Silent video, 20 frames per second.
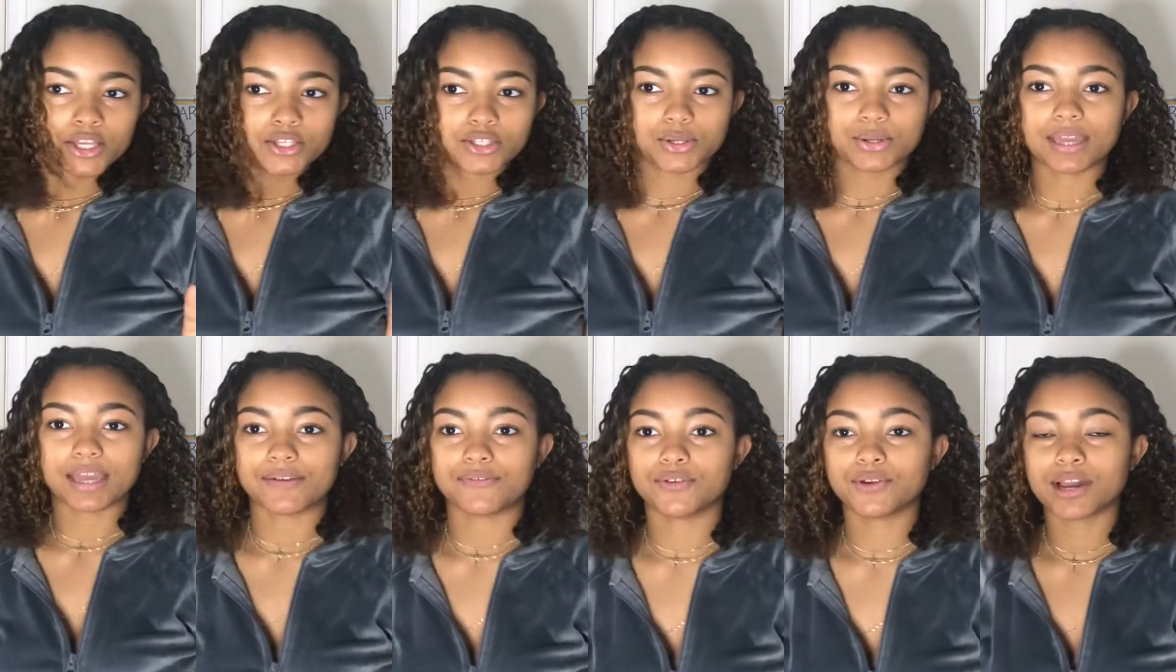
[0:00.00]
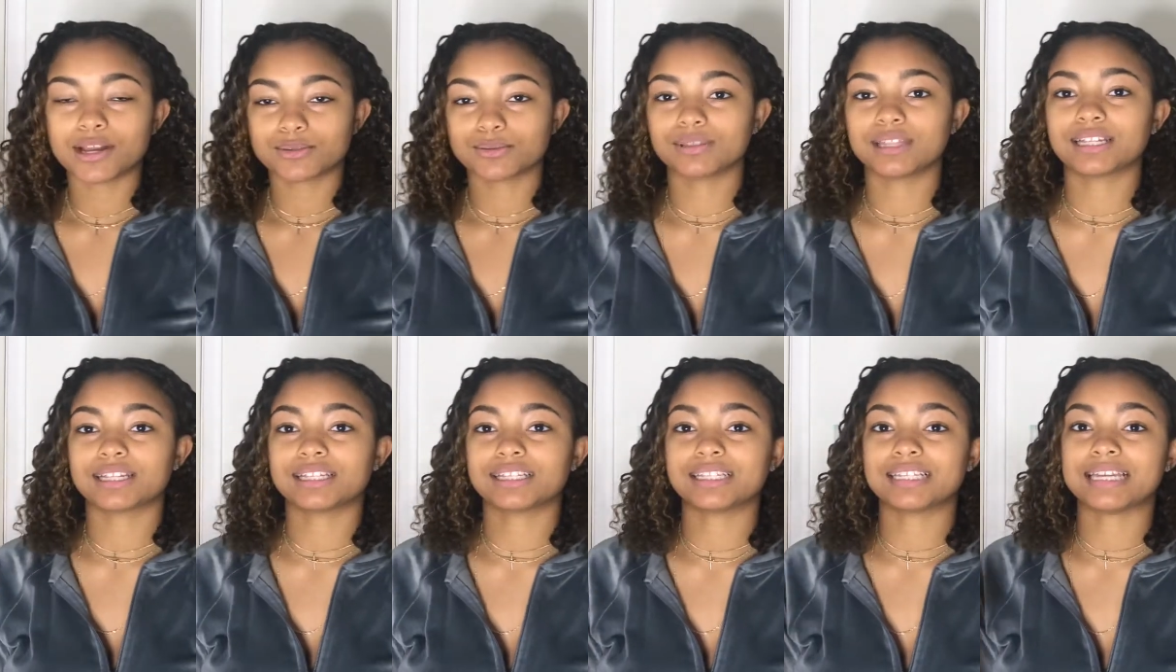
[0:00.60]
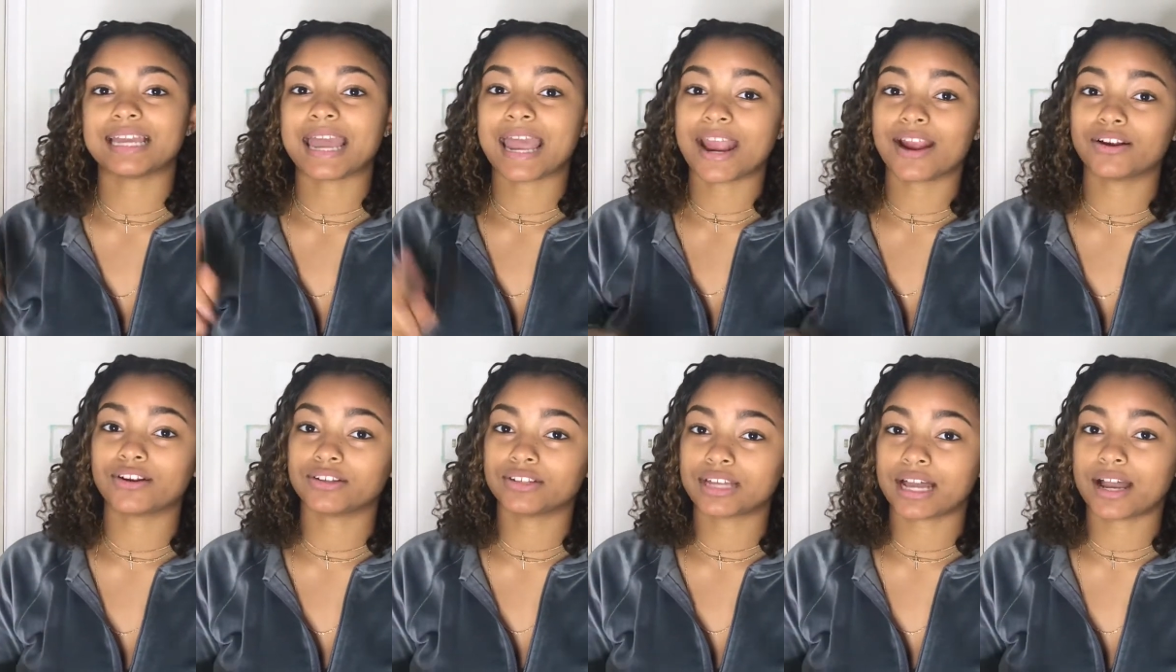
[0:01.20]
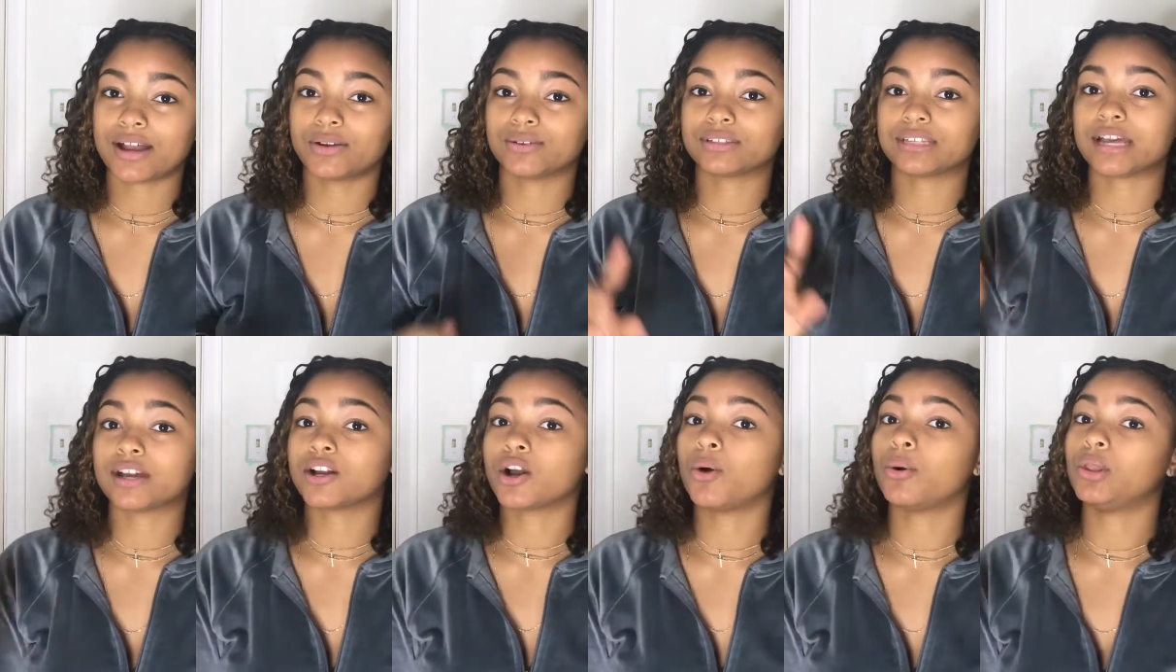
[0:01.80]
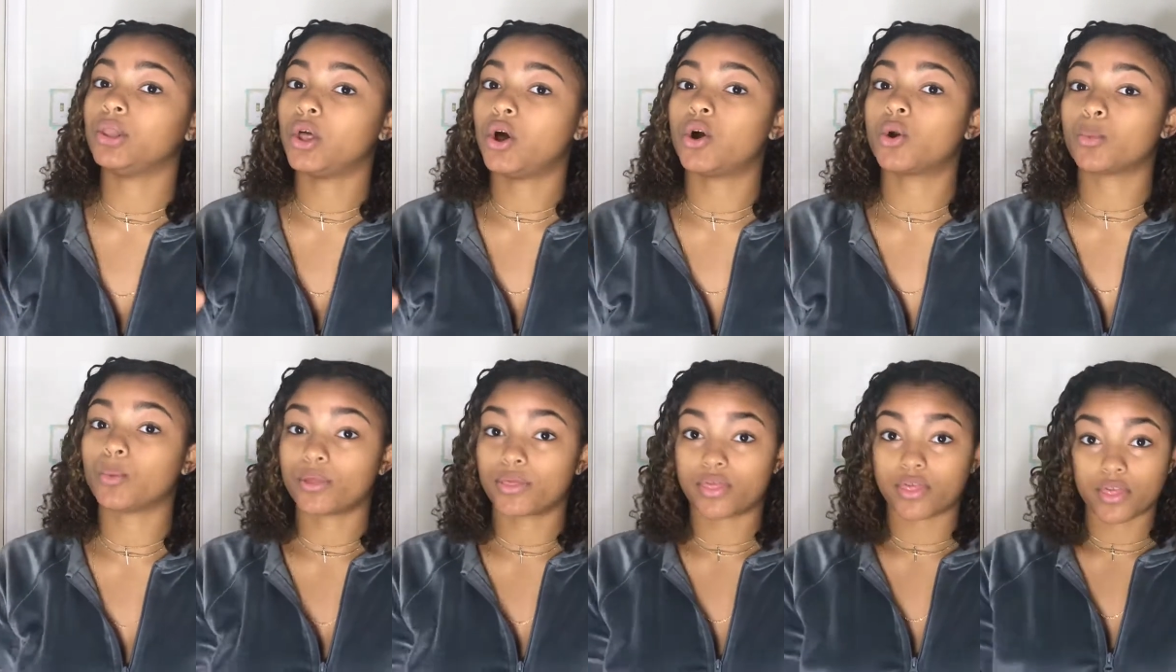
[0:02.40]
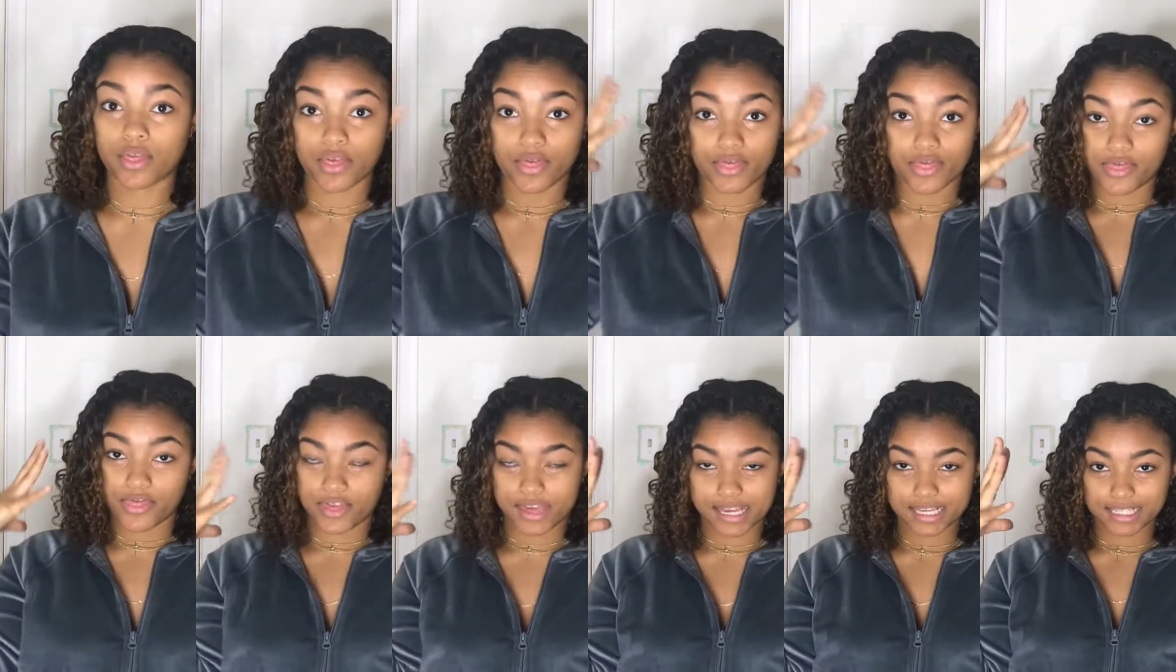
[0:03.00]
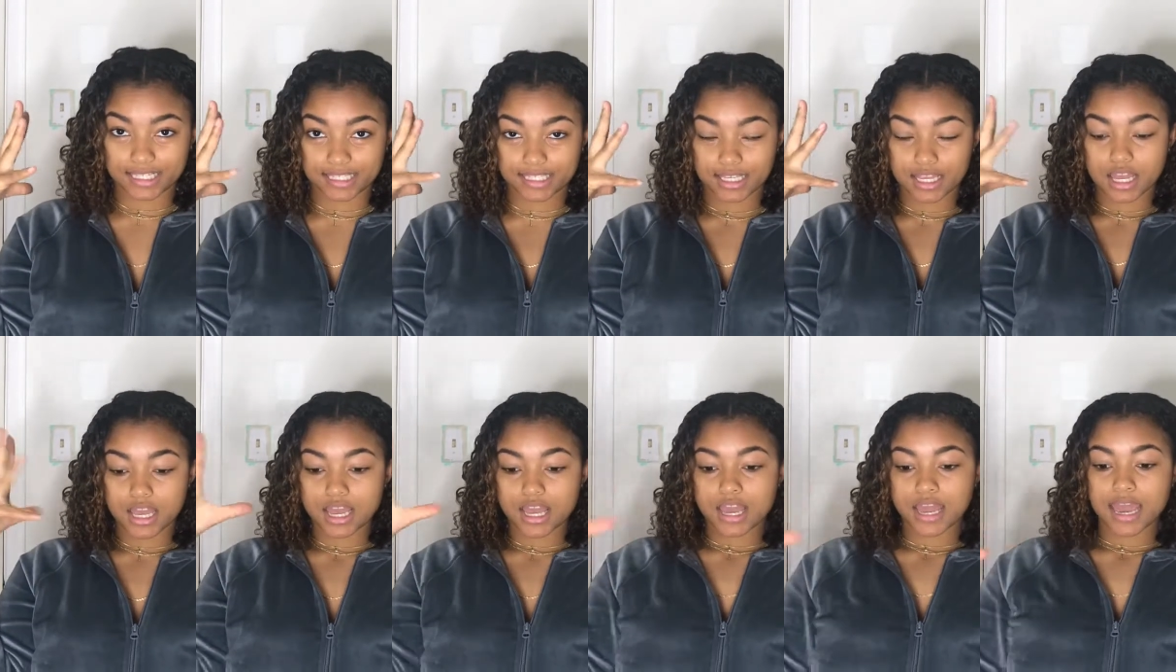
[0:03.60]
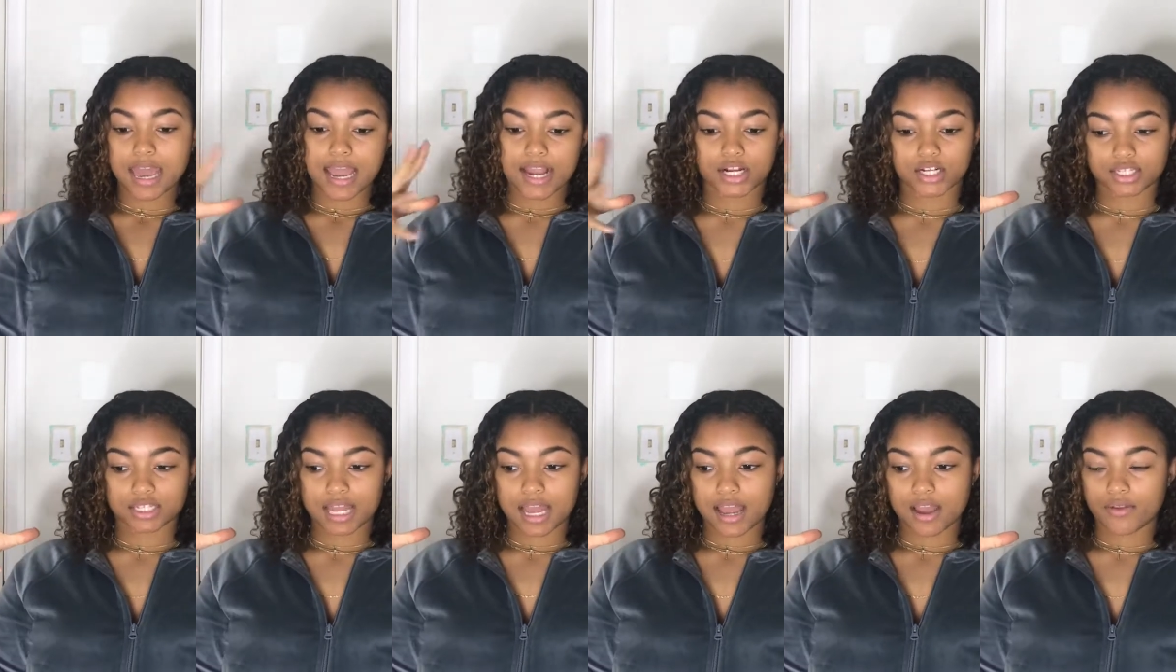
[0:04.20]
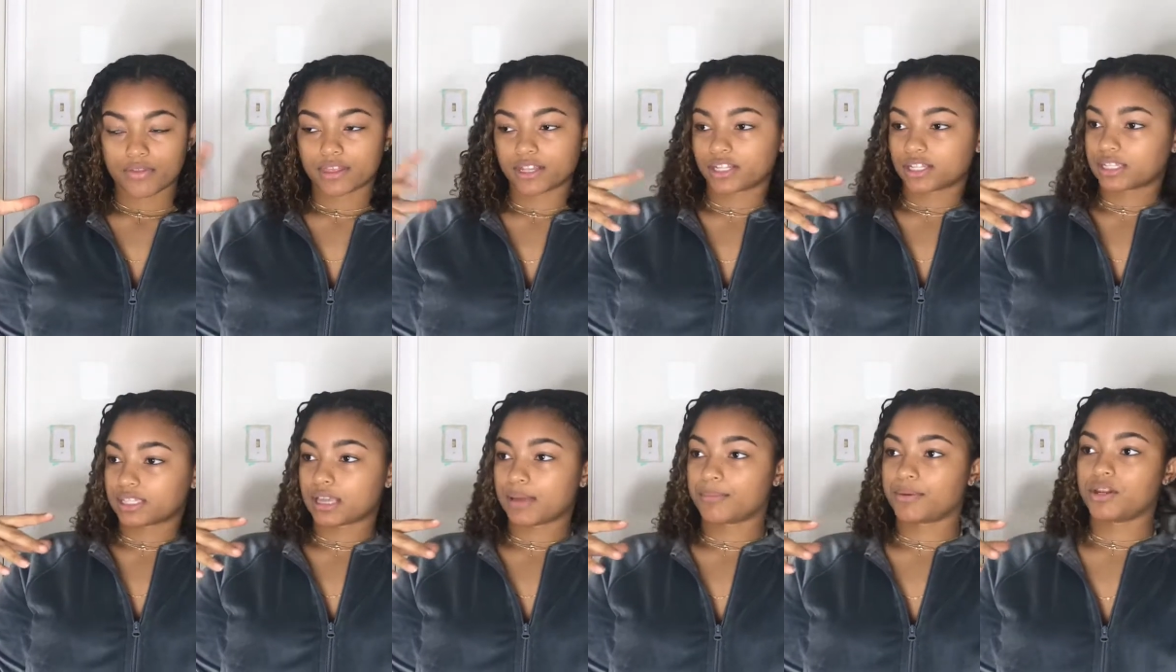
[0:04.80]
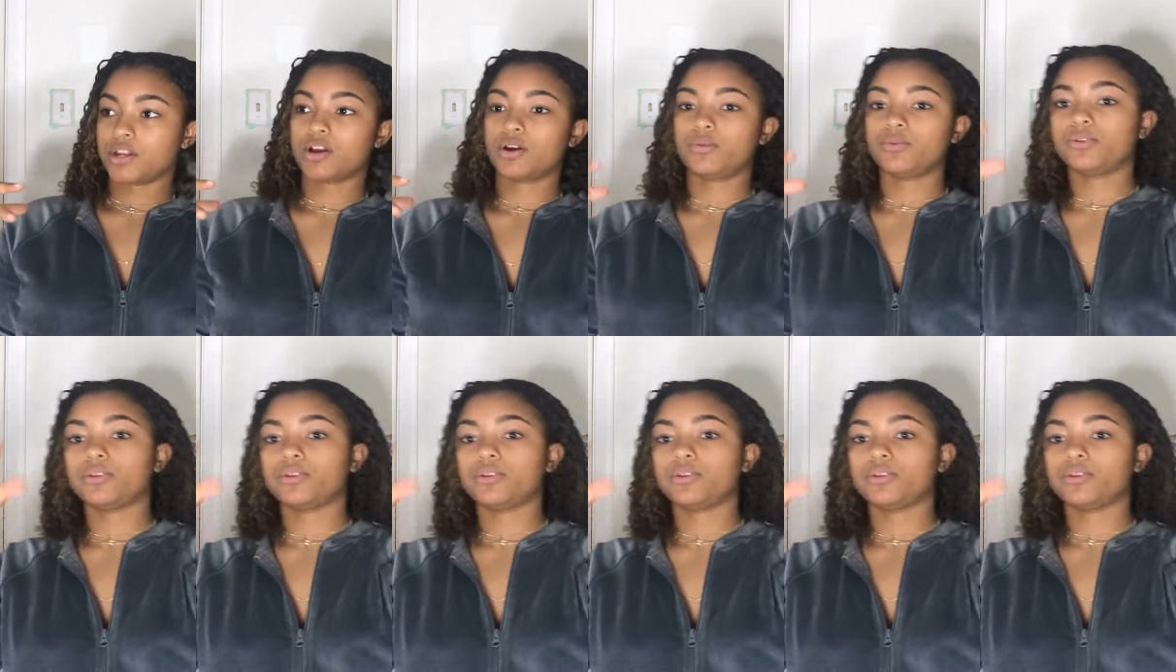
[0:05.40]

So yeah, if you guys would like to see hairstyles that go along with this hairstyle, then just let me know.